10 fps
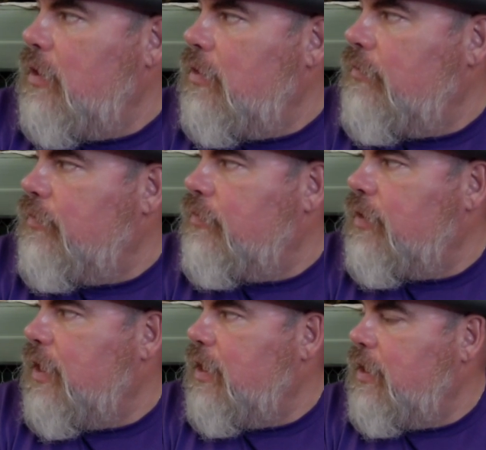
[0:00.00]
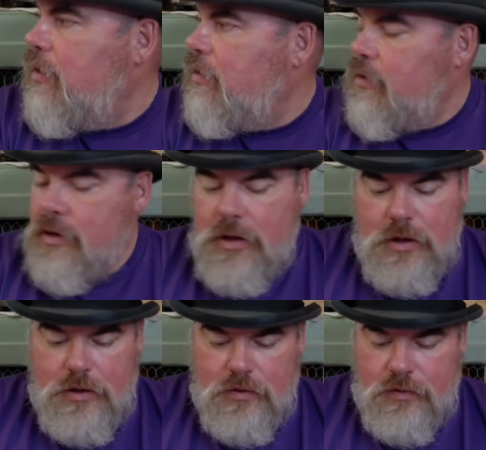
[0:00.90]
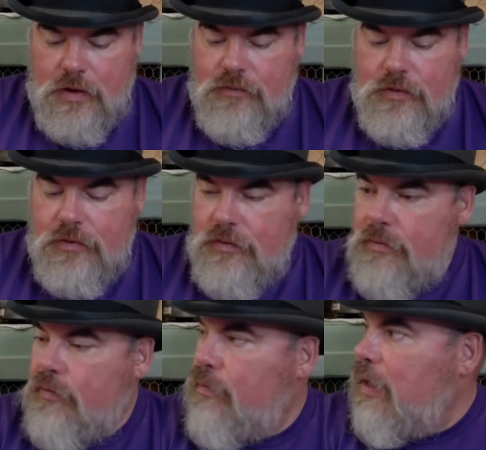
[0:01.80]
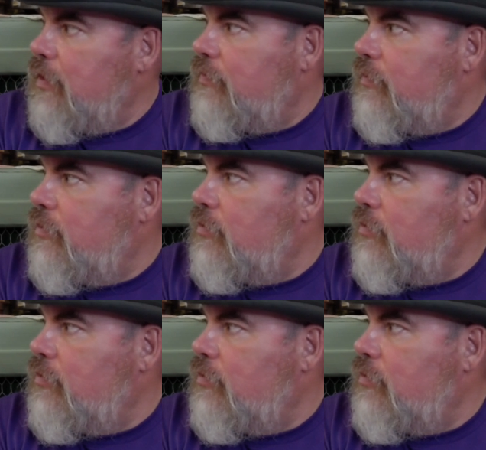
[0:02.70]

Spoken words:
the first lady to discover some medicine,